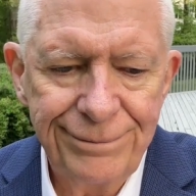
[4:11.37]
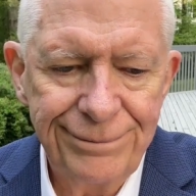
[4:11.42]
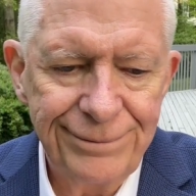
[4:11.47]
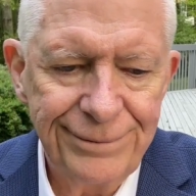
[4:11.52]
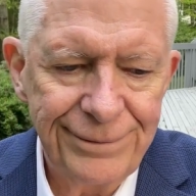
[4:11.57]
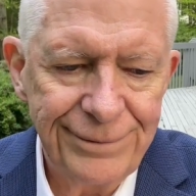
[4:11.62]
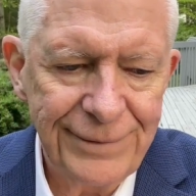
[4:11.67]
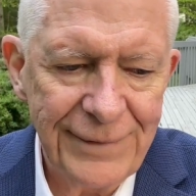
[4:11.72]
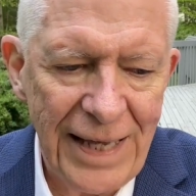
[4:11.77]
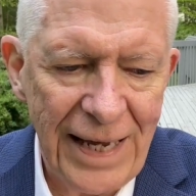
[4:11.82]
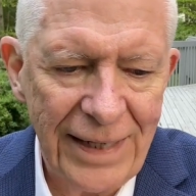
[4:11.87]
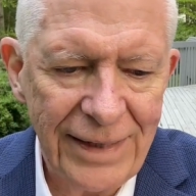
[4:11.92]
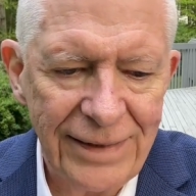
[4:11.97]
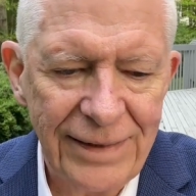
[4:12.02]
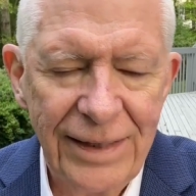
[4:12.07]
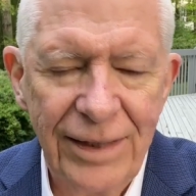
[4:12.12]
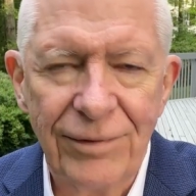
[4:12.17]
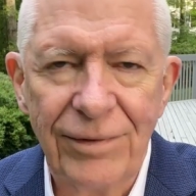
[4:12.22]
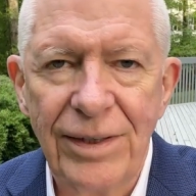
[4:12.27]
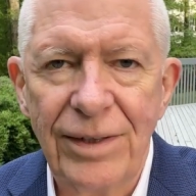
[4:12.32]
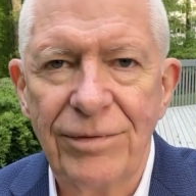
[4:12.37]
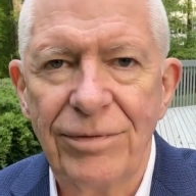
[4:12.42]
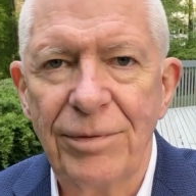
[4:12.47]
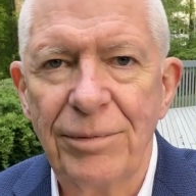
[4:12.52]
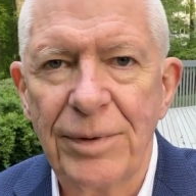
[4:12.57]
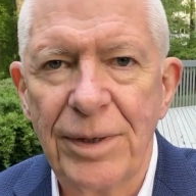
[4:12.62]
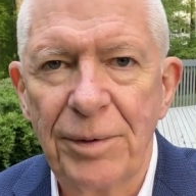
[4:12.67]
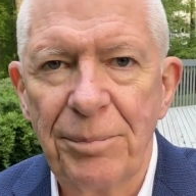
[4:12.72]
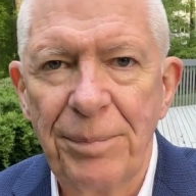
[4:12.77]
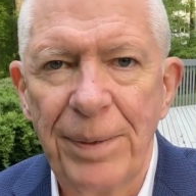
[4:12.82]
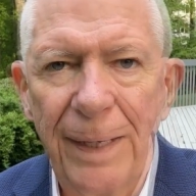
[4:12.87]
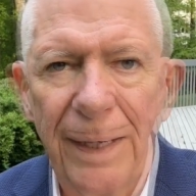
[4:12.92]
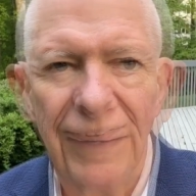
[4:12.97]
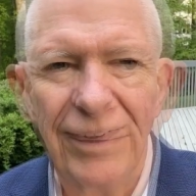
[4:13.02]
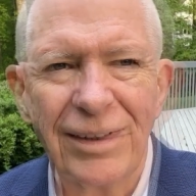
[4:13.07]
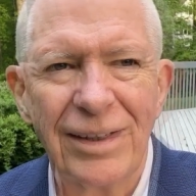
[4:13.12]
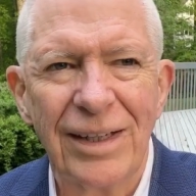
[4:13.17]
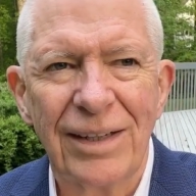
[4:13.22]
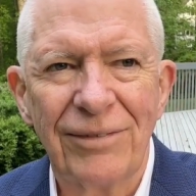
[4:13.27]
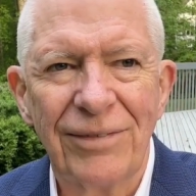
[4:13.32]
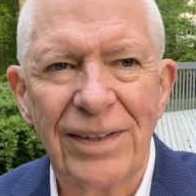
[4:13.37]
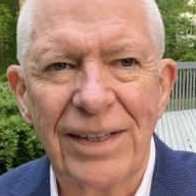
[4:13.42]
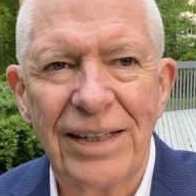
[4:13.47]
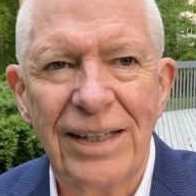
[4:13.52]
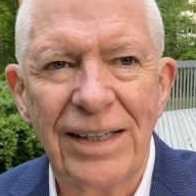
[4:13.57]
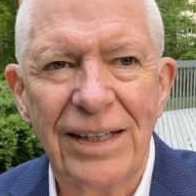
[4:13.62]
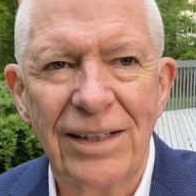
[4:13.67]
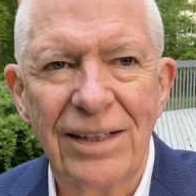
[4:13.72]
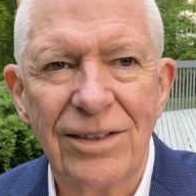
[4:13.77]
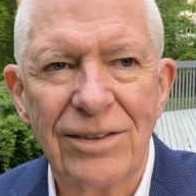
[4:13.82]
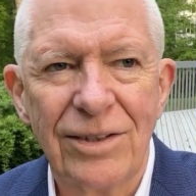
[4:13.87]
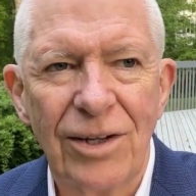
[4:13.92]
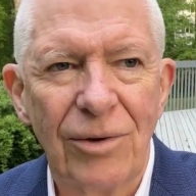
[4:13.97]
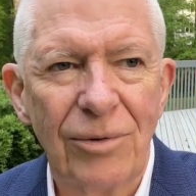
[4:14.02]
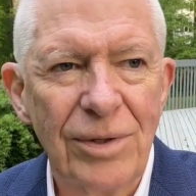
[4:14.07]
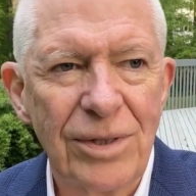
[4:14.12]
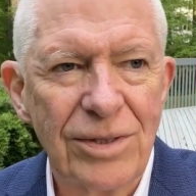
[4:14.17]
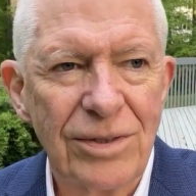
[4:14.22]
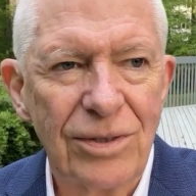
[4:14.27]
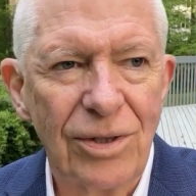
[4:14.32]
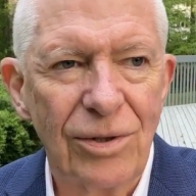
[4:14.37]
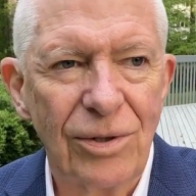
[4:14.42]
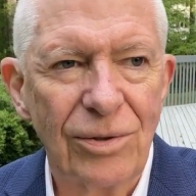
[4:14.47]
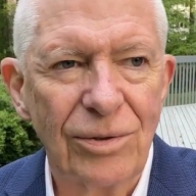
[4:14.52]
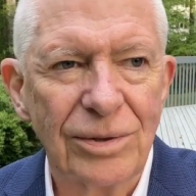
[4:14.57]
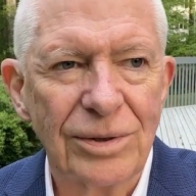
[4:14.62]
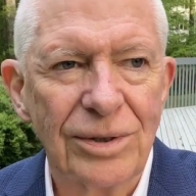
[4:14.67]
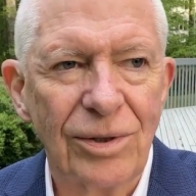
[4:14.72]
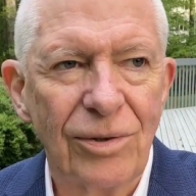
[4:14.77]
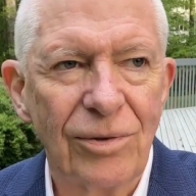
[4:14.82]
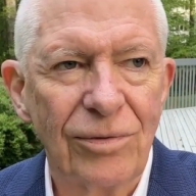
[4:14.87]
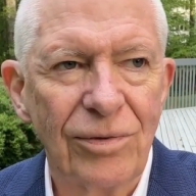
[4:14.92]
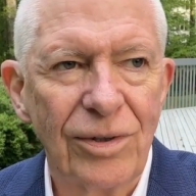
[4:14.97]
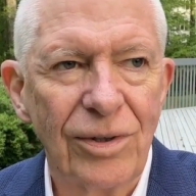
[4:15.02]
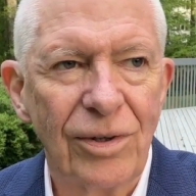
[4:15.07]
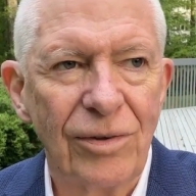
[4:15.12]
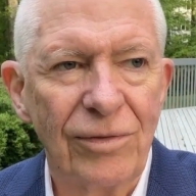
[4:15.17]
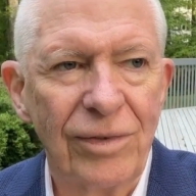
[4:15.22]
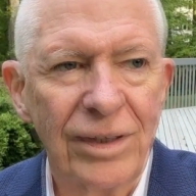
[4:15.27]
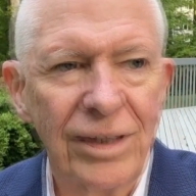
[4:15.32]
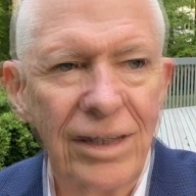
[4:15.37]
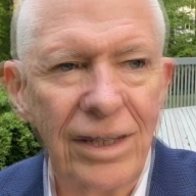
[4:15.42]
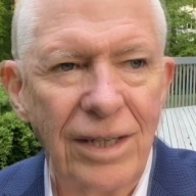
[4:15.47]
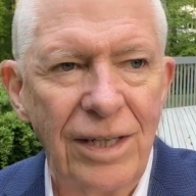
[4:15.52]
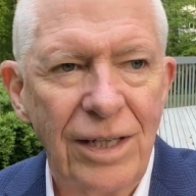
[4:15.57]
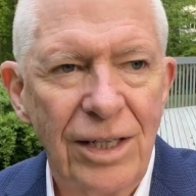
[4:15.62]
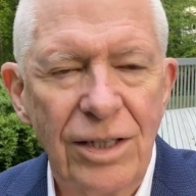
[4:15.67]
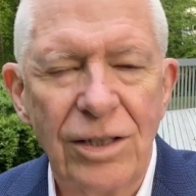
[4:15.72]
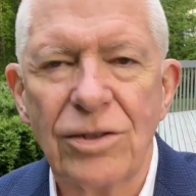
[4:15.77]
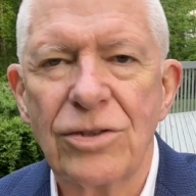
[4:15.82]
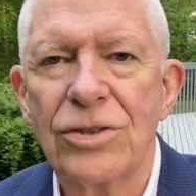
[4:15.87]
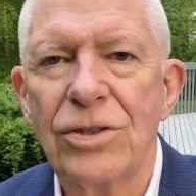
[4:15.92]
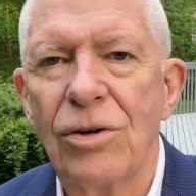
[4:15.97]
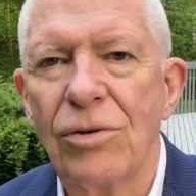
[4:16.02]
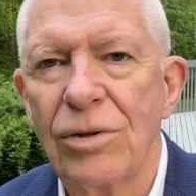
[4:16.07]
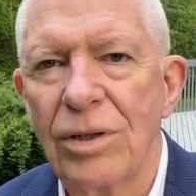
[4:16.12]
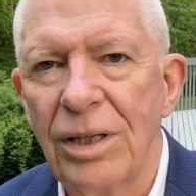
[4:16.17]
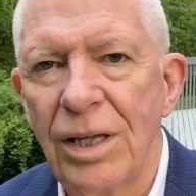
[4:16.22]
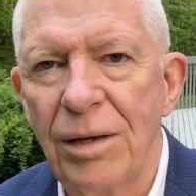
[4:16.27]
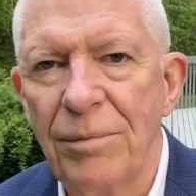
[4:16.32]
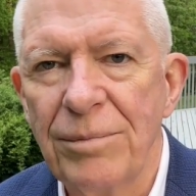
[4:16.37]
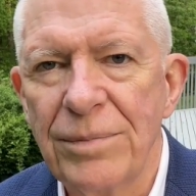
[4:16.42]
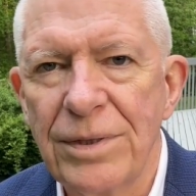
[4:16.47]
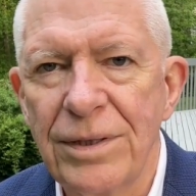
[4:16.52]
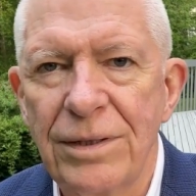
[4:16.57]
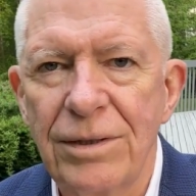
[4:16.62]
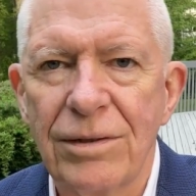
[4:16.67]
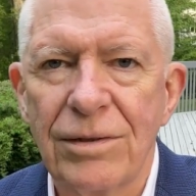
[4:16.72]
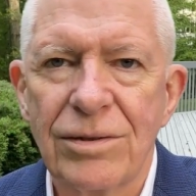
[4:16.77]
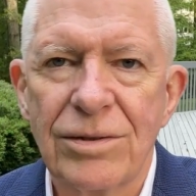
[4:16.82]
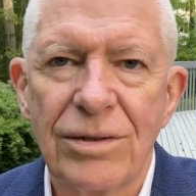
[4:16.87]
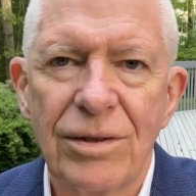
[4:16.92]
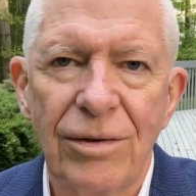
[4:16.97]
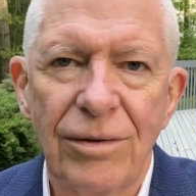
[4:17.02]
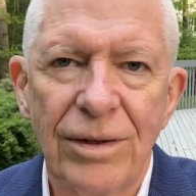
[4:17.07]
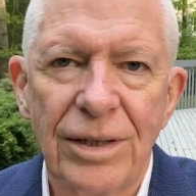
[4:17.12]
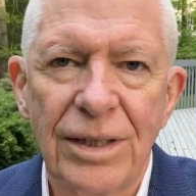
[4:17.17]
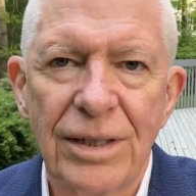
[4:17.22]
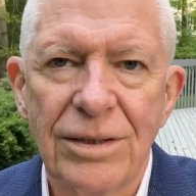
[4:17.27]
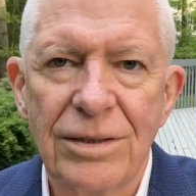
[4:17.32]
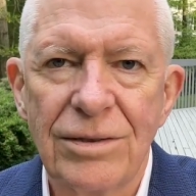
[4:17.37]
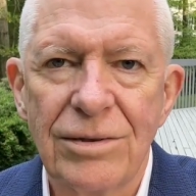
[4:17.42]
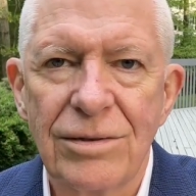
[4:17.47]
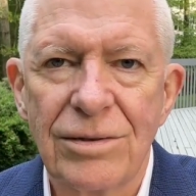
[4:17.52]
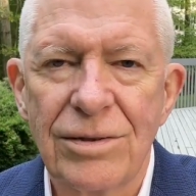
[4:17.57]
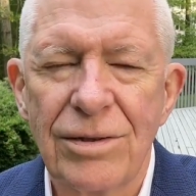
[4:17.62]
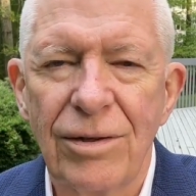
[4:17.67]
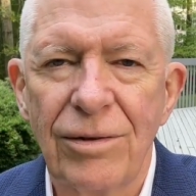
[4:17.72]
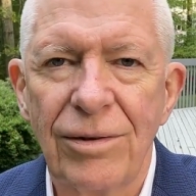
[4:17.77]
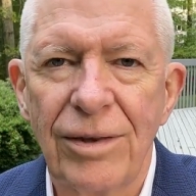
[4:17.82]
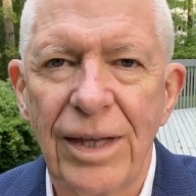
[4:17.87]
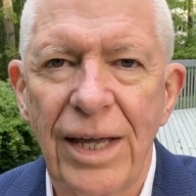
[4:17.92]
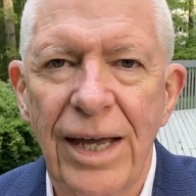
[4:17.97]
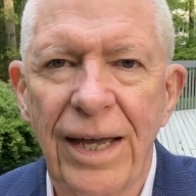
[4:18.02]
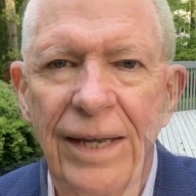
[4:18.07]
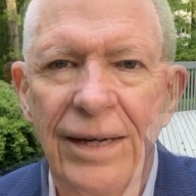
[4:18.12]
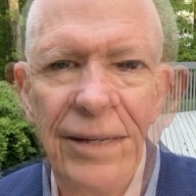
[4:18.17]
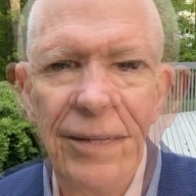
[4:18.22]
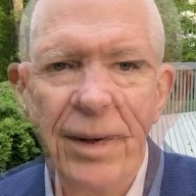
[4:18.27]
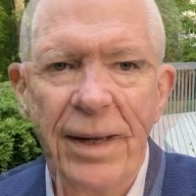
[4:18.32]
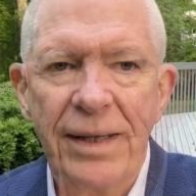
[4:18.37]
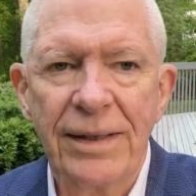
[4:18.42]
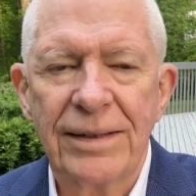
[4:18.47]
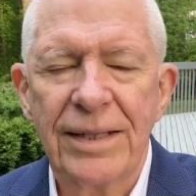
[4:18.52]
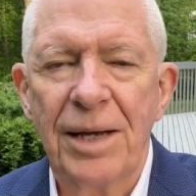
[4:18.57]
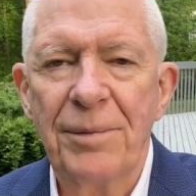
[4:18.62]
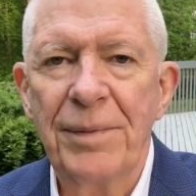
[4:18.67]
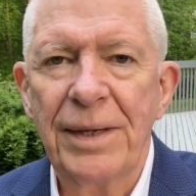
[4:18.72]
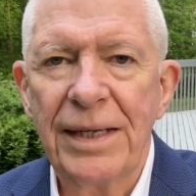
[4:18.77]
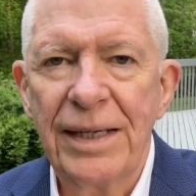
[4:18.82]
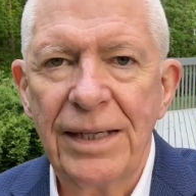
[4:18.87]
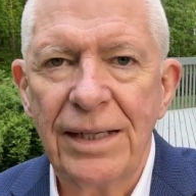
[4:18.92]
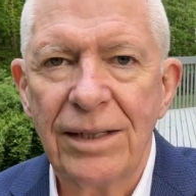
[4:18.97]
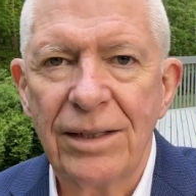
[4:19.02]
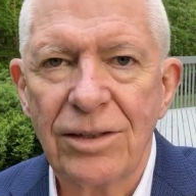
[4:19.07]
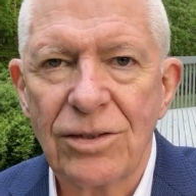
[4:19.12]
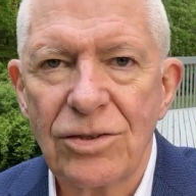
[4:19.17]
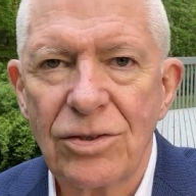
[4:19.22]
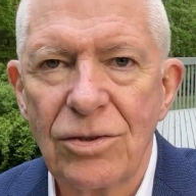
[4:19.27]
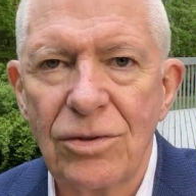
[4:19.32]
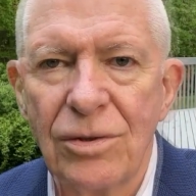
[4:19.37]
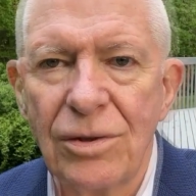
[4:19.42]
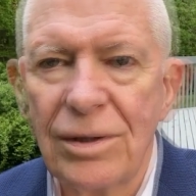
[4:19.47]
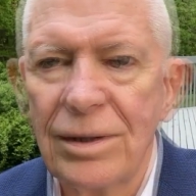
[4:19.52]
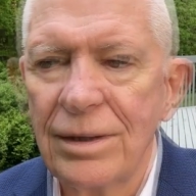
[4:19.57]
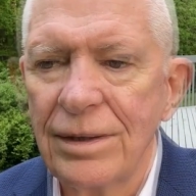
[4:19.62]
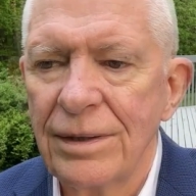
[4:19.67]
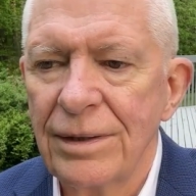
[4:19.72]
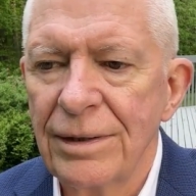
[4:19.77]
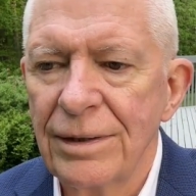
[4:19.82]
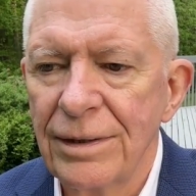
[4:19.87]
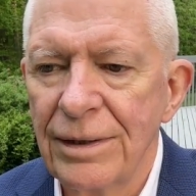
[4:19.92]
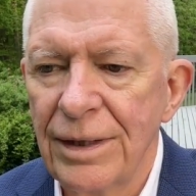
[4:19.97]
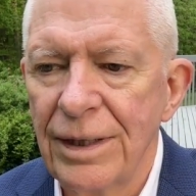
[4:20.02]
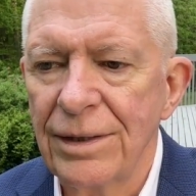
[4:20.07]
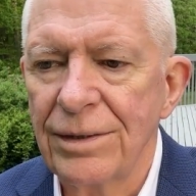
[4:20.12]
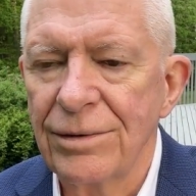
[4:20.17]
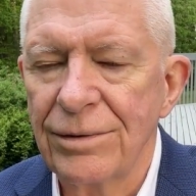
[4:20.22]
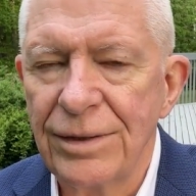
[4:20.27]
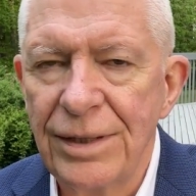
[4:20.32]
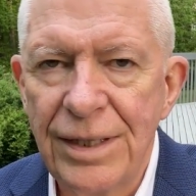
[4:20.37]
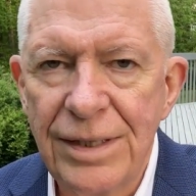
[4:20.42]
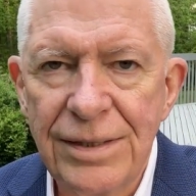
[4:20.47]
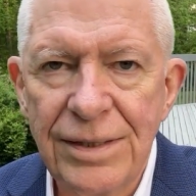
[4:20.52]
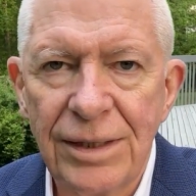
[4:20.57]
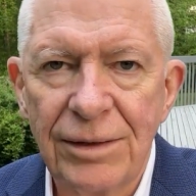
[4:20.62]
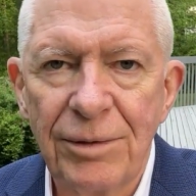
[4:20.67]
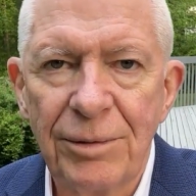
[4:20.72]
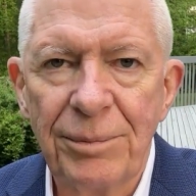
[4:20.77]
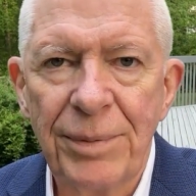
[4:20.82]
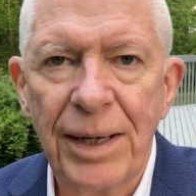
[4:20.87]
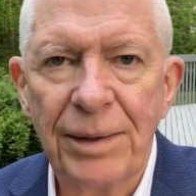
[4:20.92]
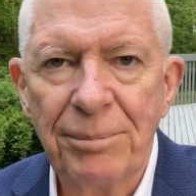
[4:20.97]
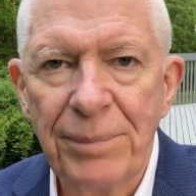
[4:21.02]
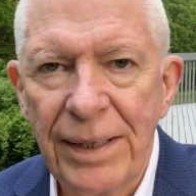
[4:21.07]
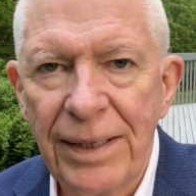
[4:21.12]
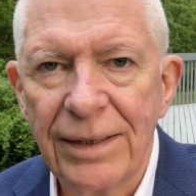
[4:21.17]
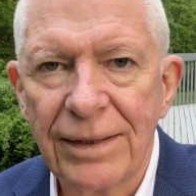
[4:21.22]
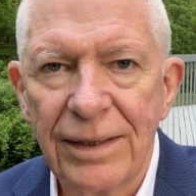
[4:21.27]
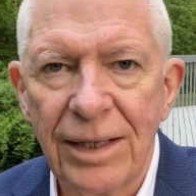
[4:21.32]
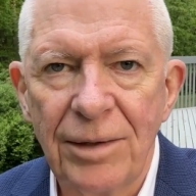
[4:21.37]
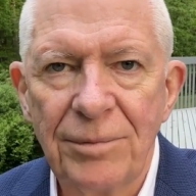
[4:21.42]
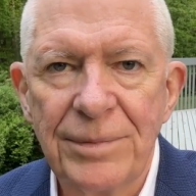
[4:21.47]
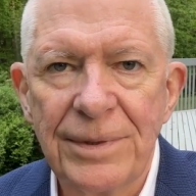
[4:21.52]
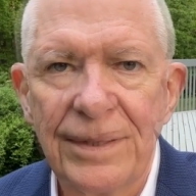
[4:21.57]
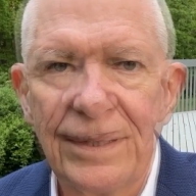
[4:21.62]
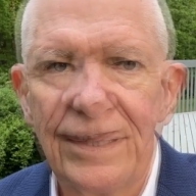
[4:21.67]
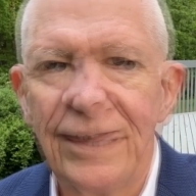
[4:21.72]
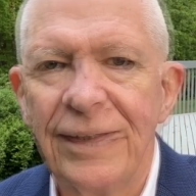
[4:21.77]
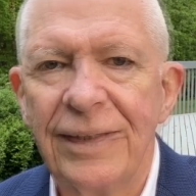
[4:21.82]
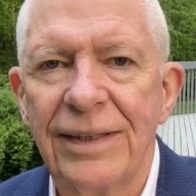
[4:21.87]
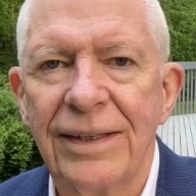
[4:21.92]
negativity from their parent, if a kid is always told over and over again, you're so clumsy, you're so this, you're so that by the time they get into school, kids are teasing them about being clumsy.